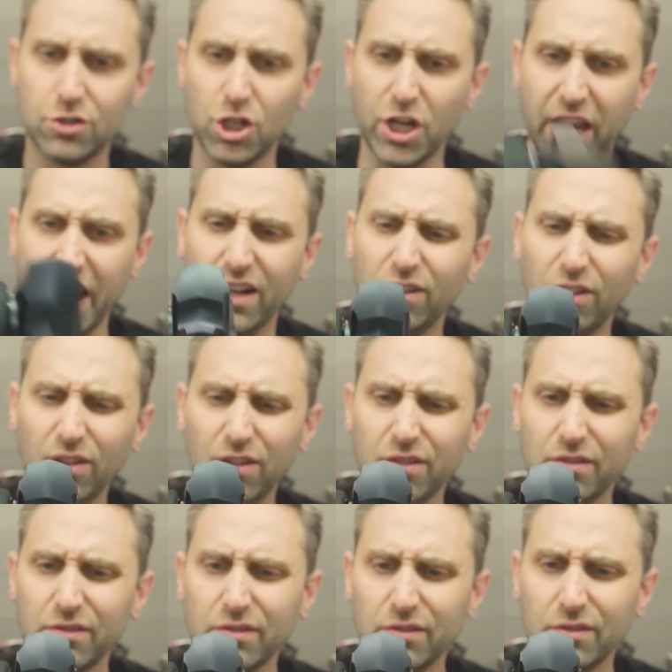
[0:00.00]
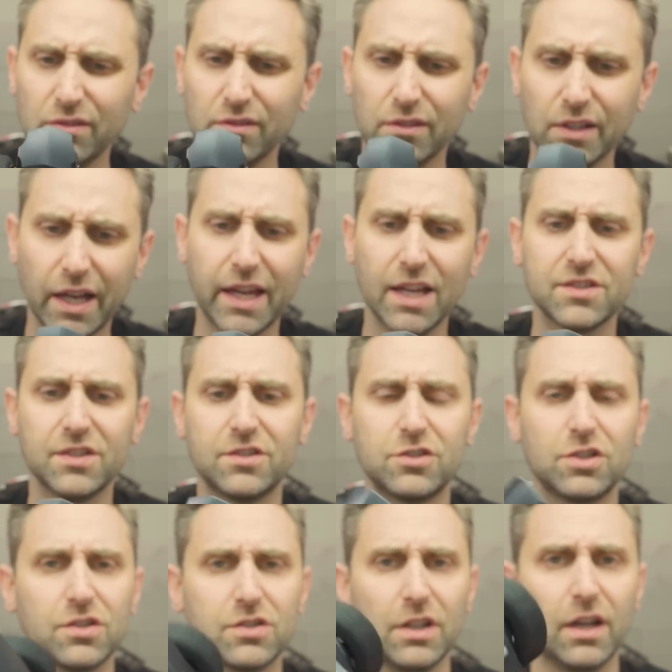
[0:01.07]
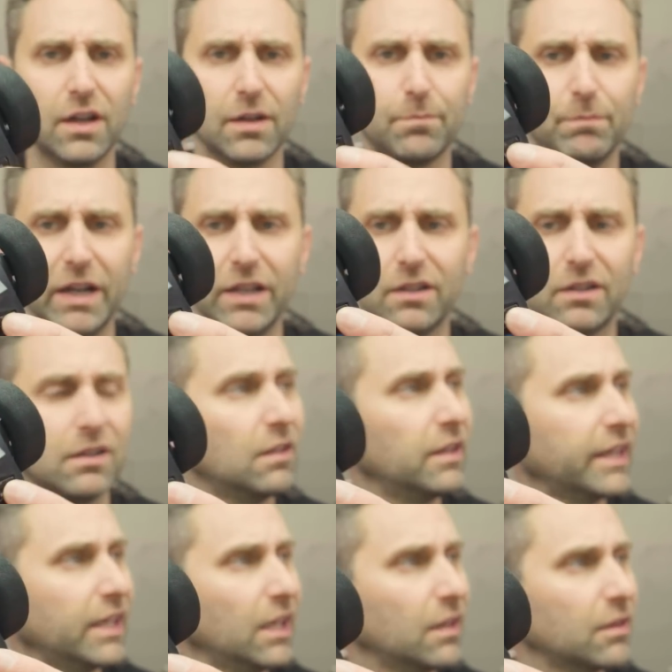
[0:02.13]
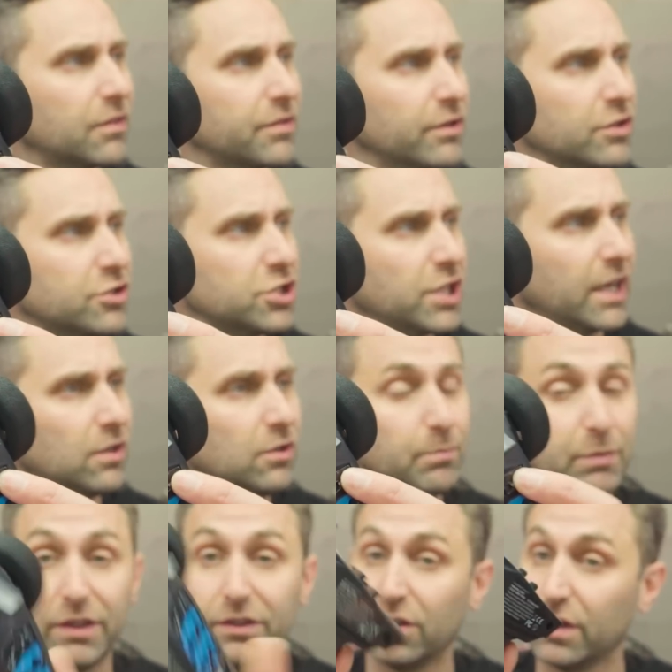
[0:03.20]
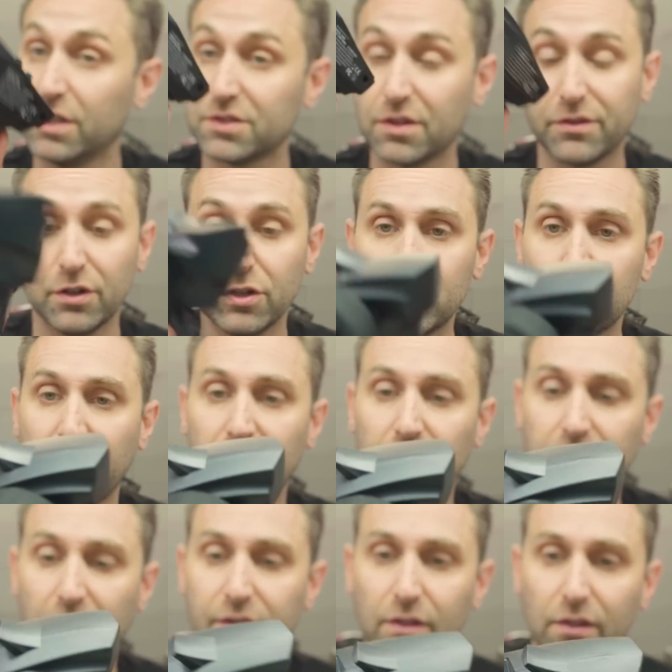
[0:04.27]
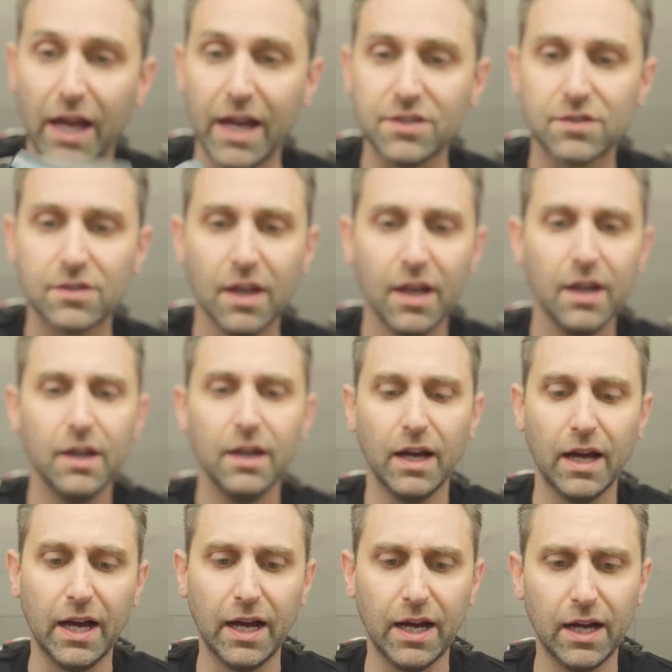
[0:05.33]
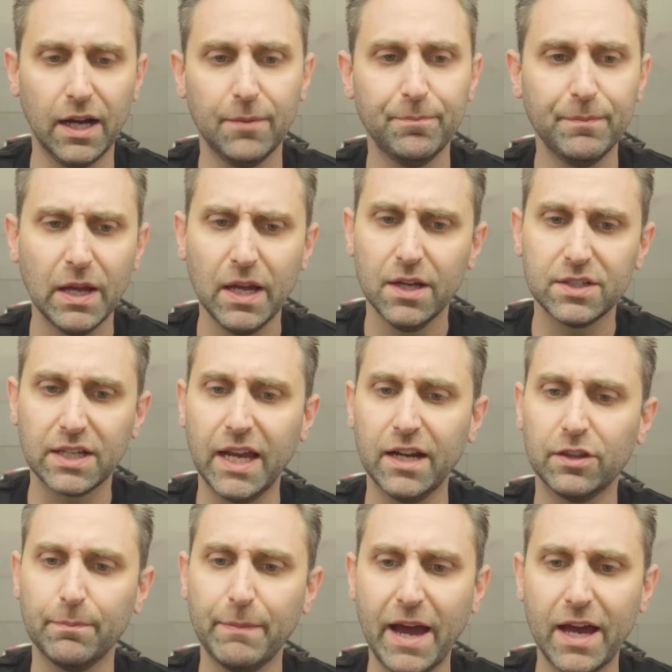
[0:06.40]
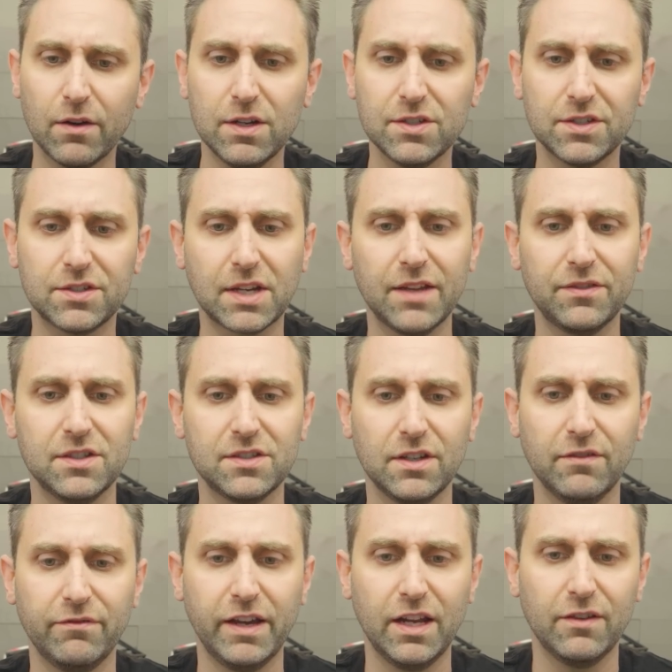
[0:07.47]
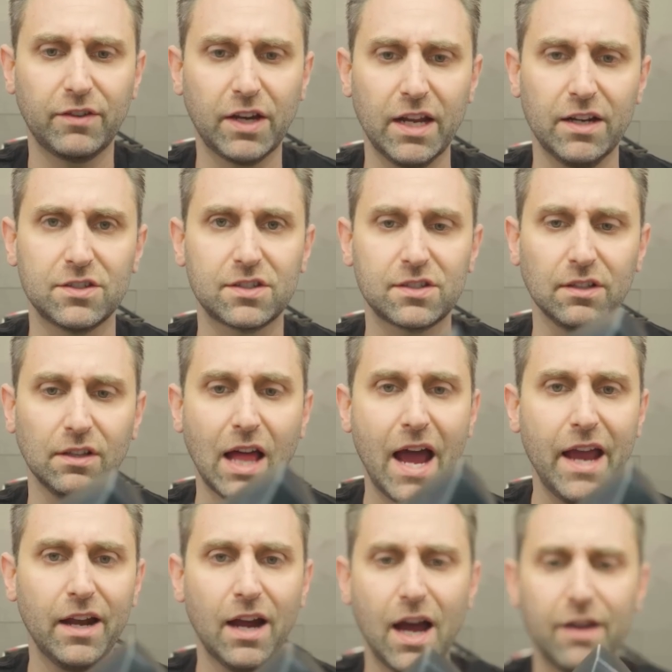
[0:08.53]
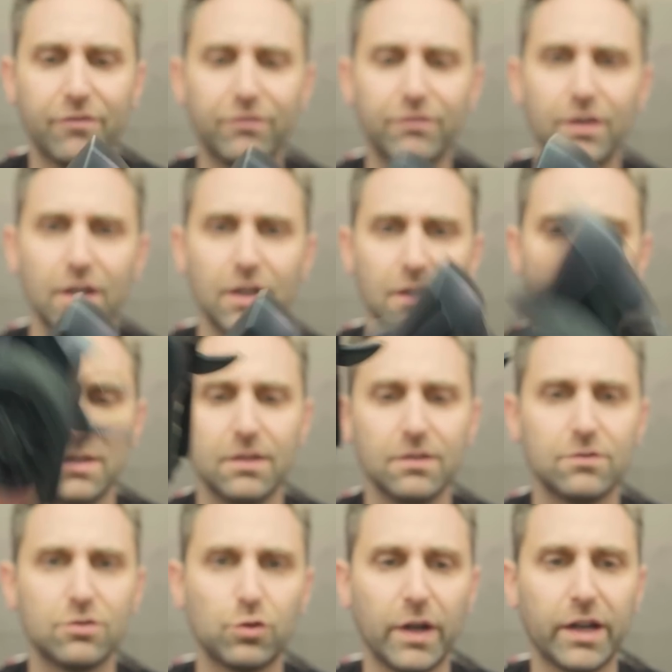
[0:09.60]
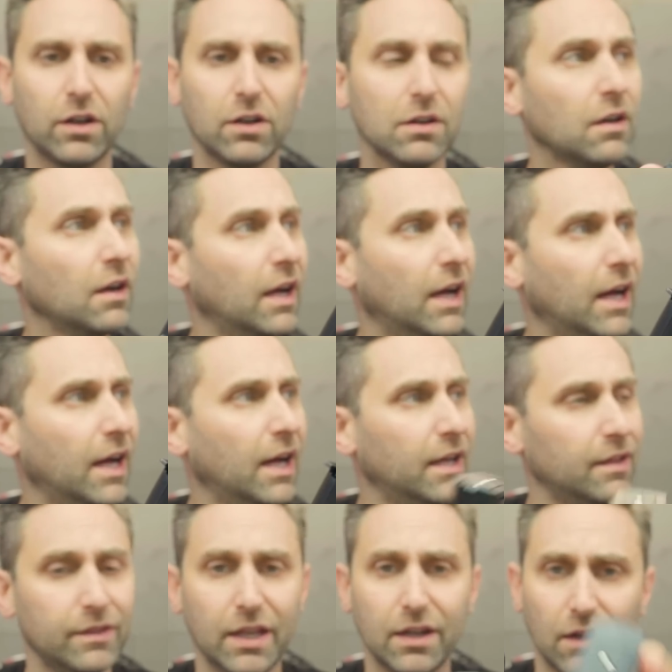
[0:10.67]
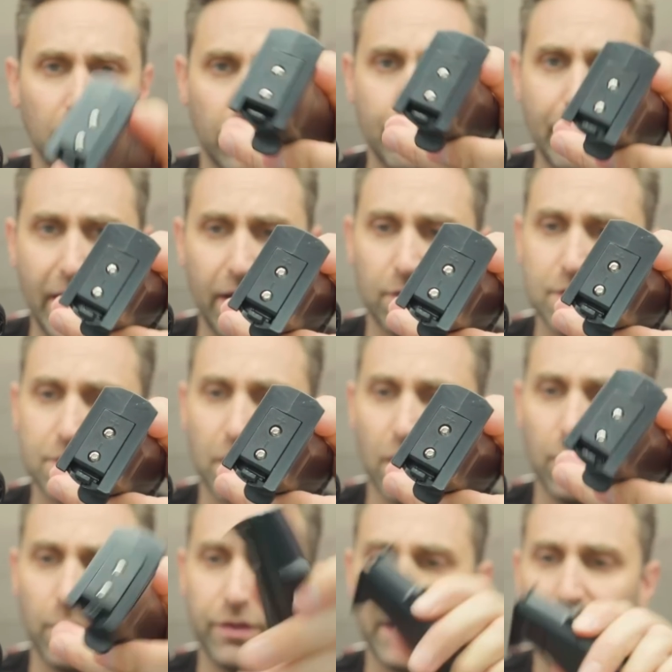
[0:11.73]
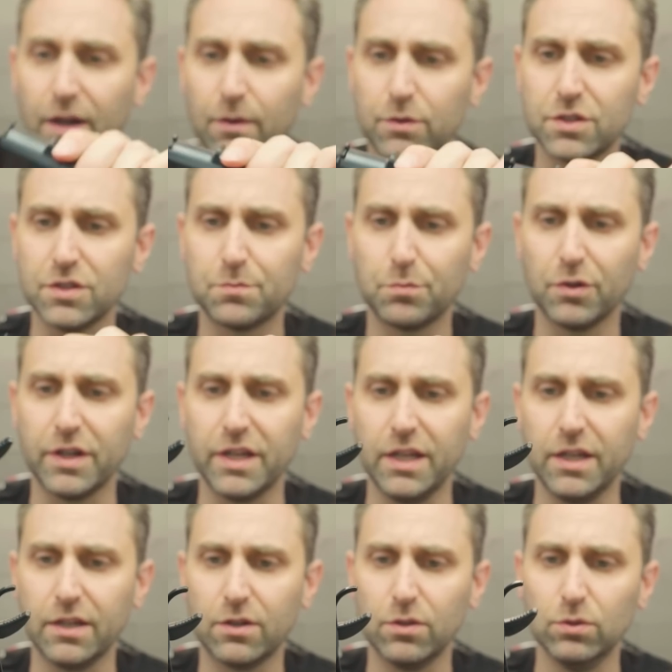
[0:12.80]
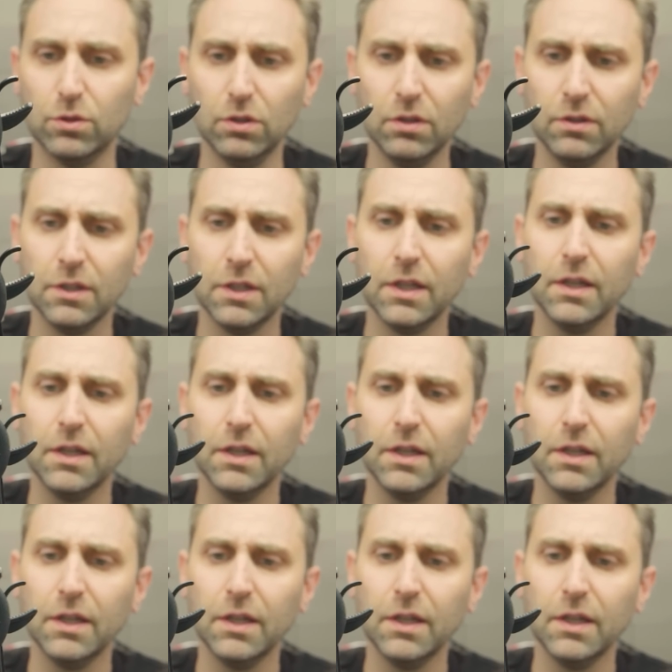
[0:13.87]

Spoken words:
channel. I guess it's just a button clicking third channel, but there is a third channel nonetheless. To get at the batteries, it's got this innovative kind of slide off trigger, and then all your batteries go in there, which is pretty cool.